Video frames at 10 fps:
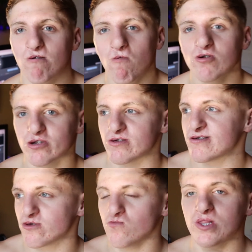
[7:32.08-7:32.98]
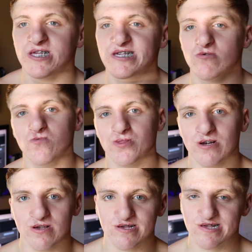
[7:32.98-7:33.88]
So I want you to do these 2
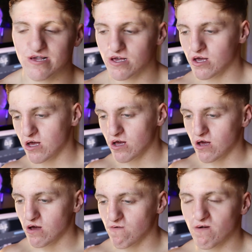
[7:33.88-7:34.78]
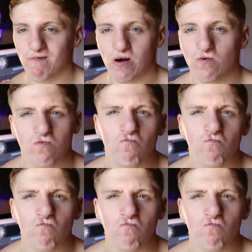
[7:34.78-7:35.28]
things for about